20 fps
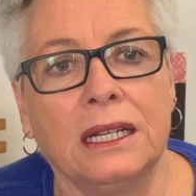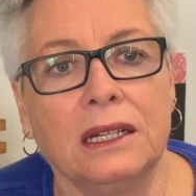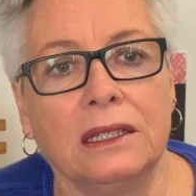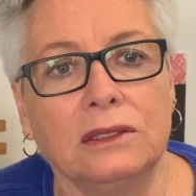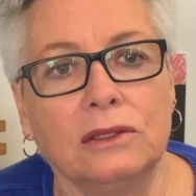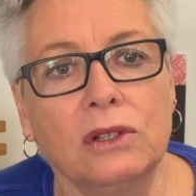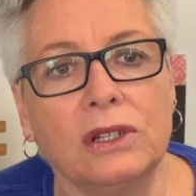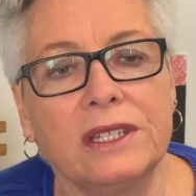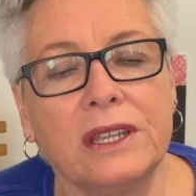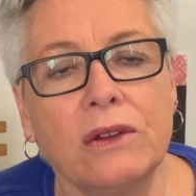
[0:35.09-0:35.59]

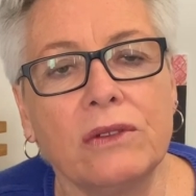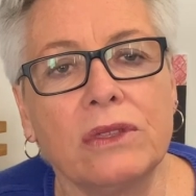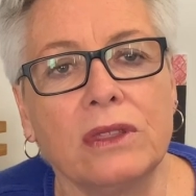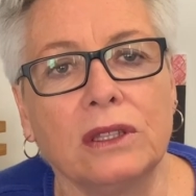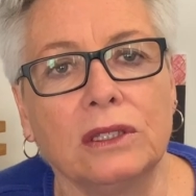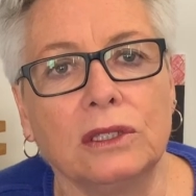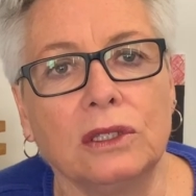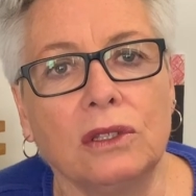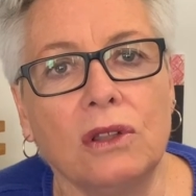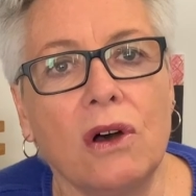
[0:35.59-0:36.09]
Looked out the
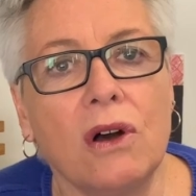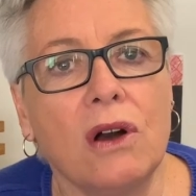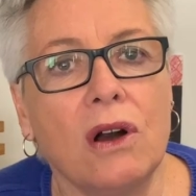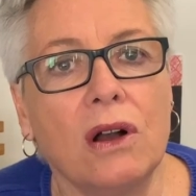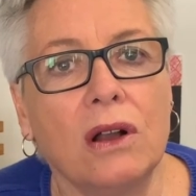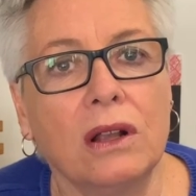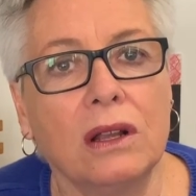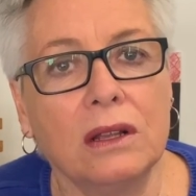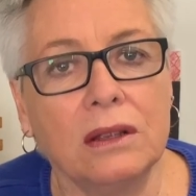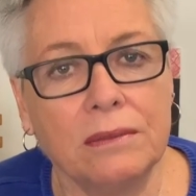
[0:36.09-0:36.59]

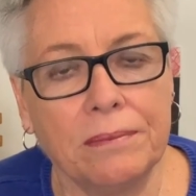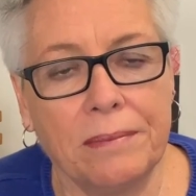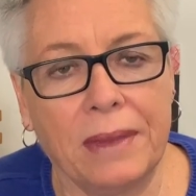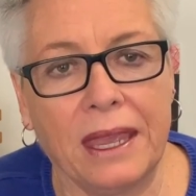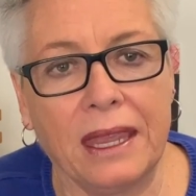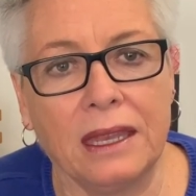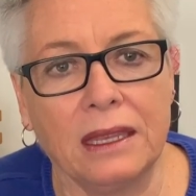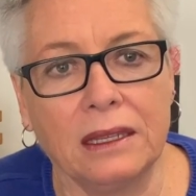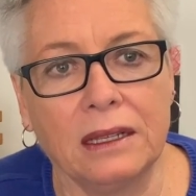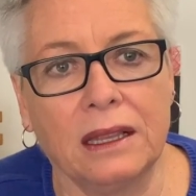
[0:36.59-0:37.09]
long
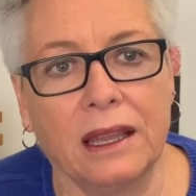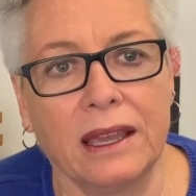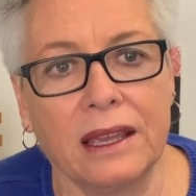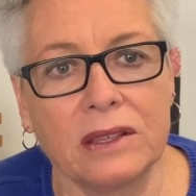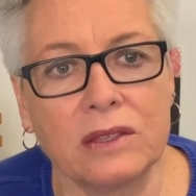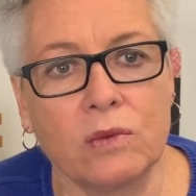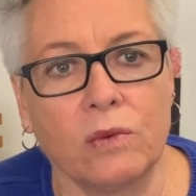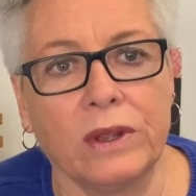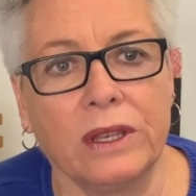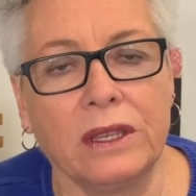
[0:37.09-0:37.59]
pane
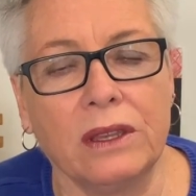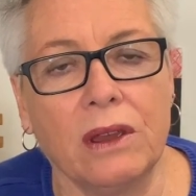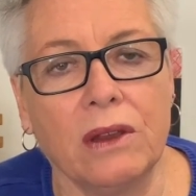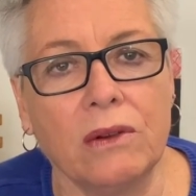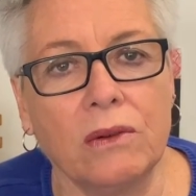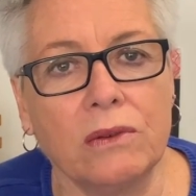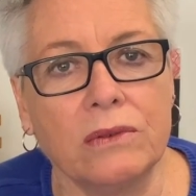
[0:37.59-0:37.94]
glass window.